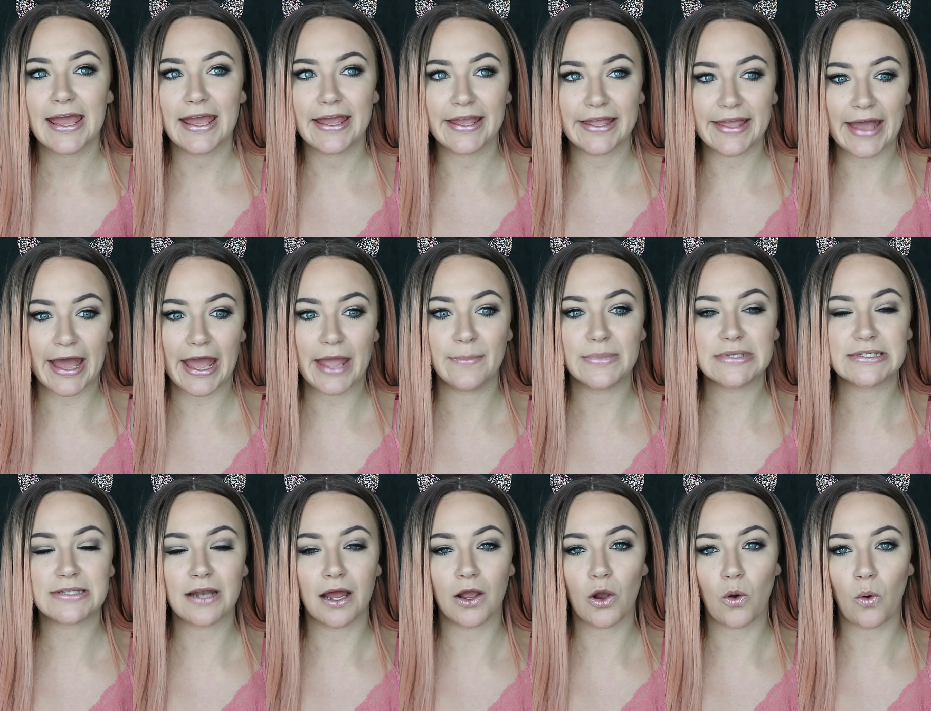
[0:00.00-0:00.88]
It came
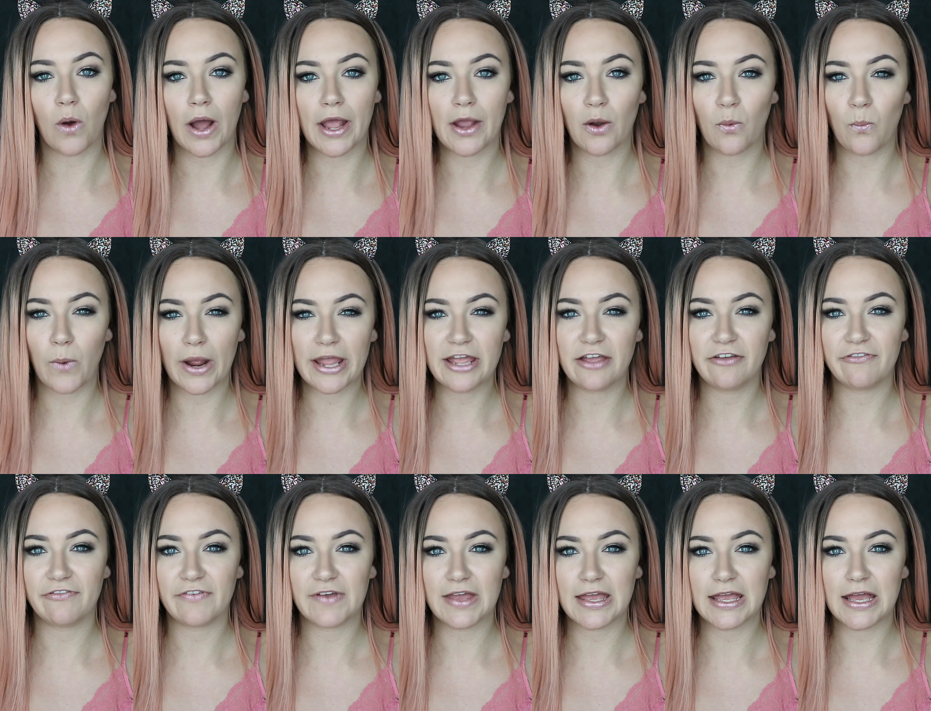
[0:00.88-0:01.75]
as like quite a
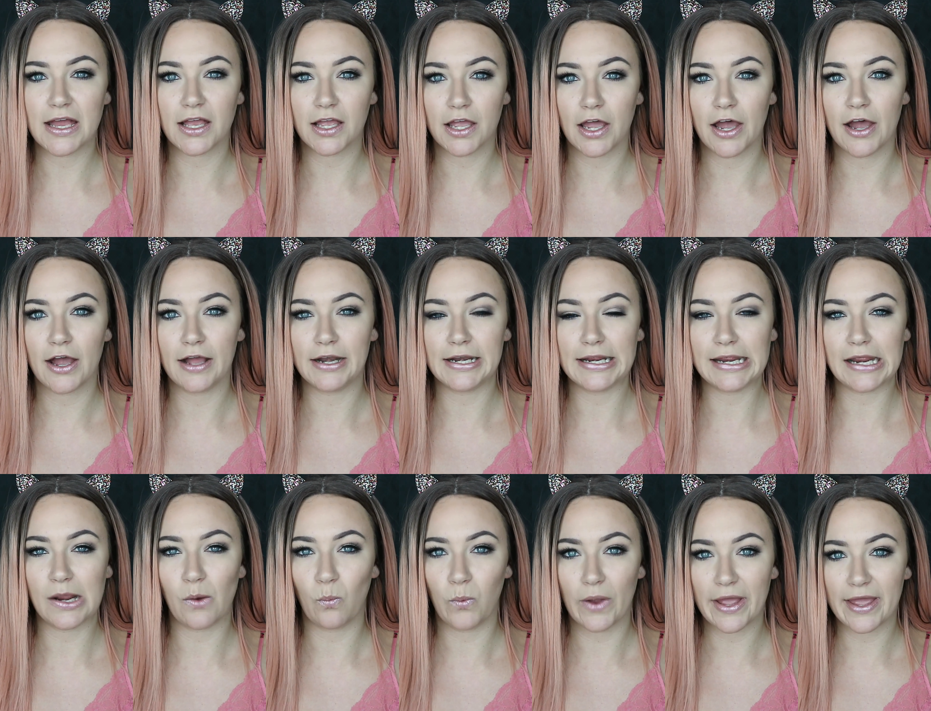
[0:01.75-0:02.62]
wavy
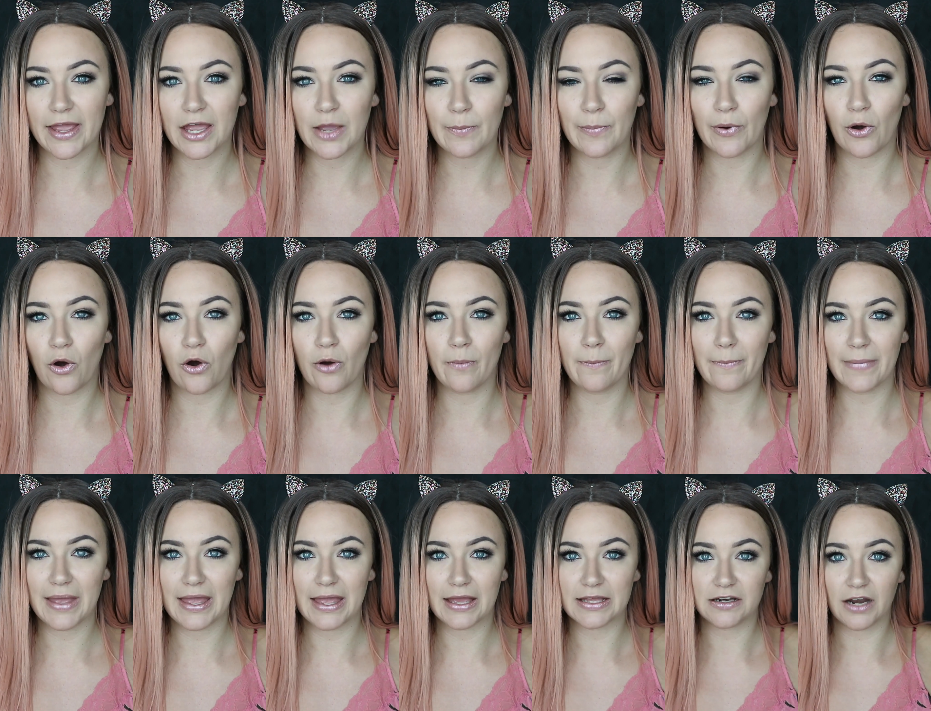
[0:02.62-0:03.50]
curly wig, but
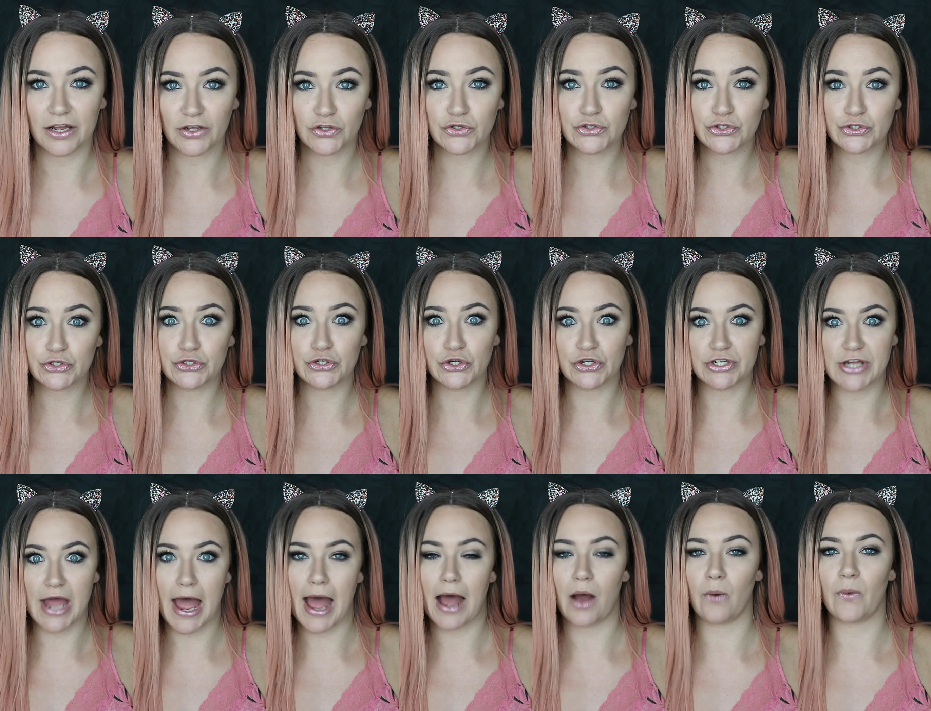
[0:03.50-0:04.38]
on me it like
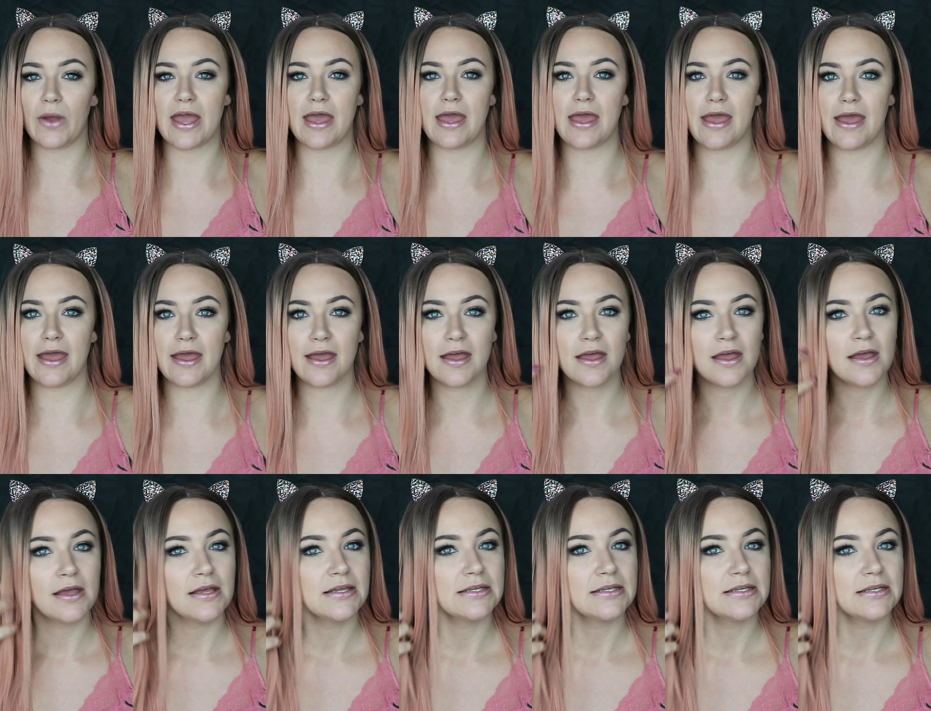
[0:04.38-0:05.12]
stood out here.